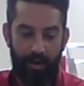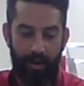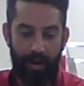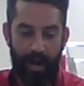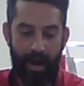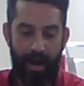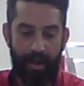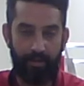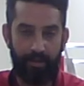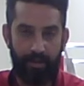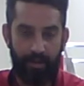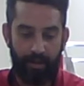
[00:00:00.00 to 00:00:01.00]

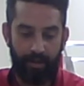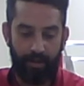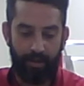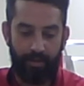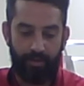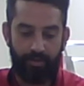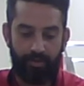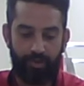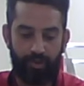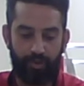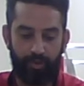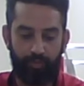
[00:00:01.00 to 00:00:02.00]
and
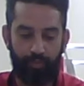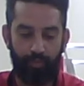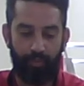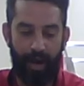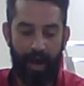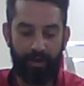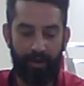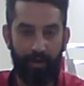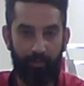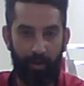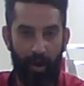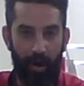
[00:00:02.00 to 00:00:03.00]
spread it
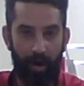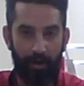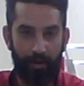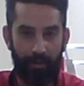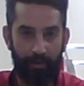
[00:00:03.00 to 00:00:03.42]
apart.